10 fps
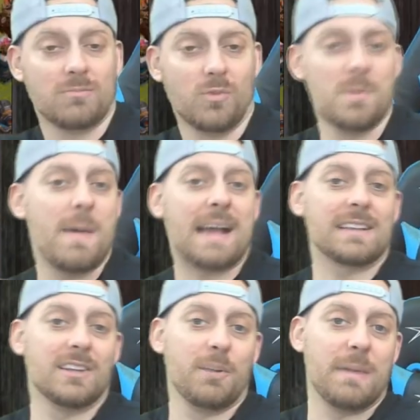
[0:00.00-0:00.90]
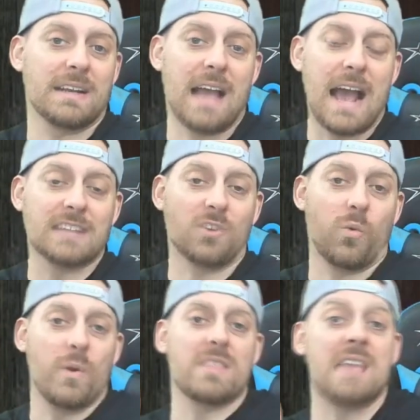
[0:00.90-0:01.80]
We'll be back in a little bit, guys,
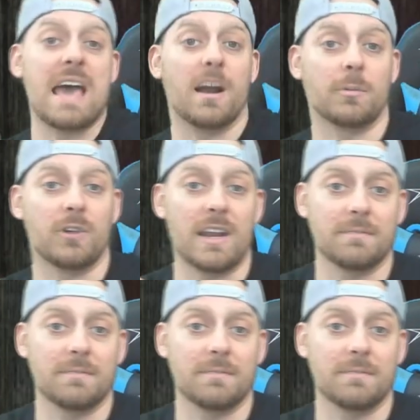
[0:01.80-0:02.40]
with that upgrade.